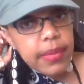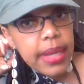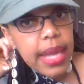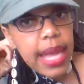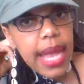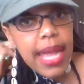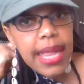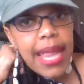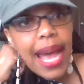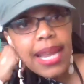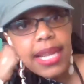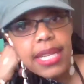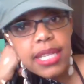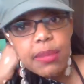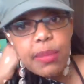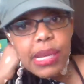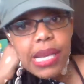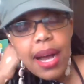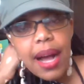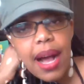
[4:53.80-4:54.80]
And that is
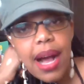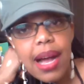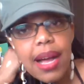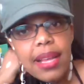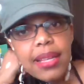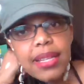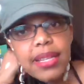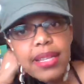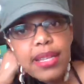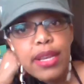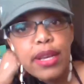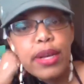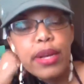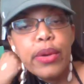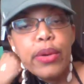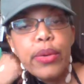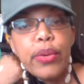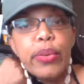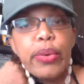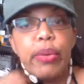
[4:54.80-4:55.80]
because
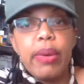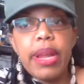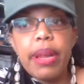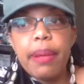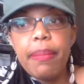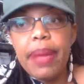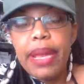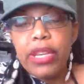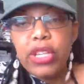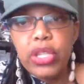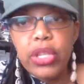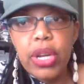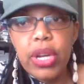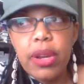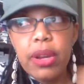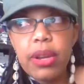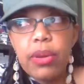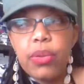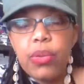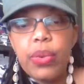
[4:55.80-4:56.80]
we want to make
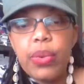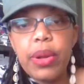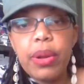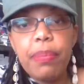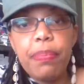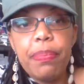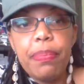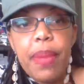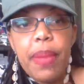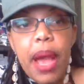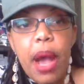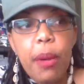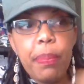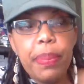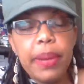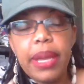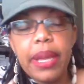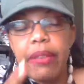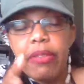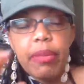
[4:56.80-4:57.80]
sure we're
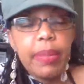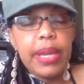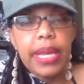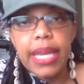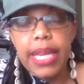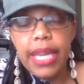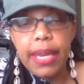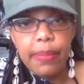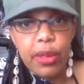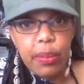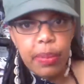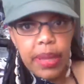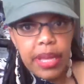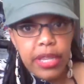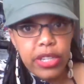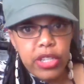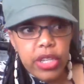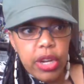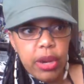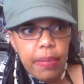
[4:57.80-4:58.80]
helping everybody keep their
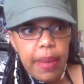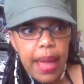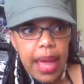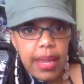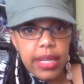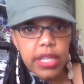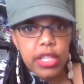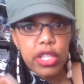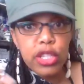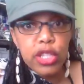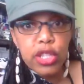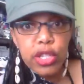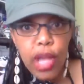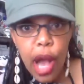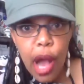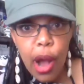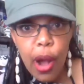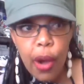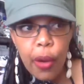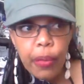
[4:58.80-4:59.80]
blood sugar balanced.
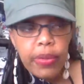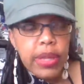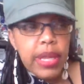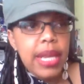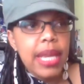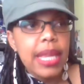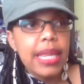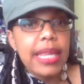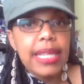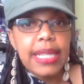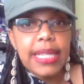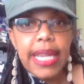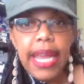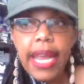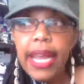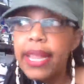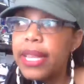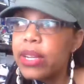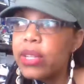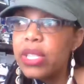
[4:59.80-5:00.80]
So let's
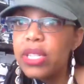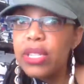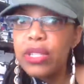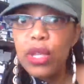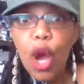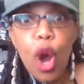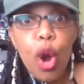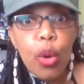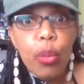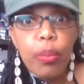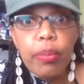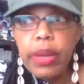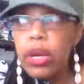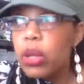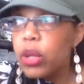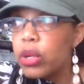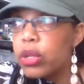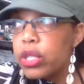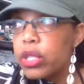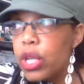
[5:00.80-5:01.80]
say there's this
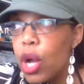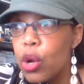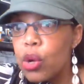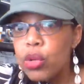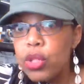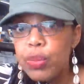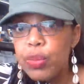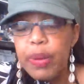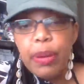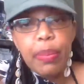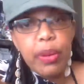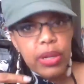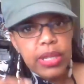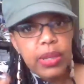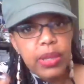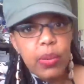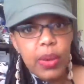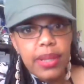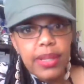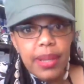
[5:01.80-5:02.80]
oatmeal or toast, but a
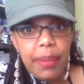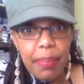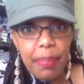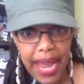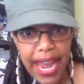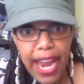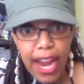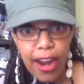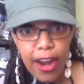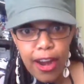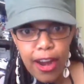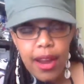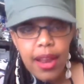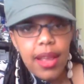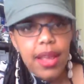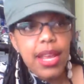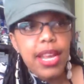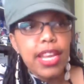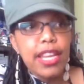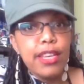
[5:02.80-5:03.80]
person wants a pear.
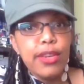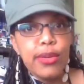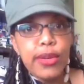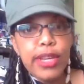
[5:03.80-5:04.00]
You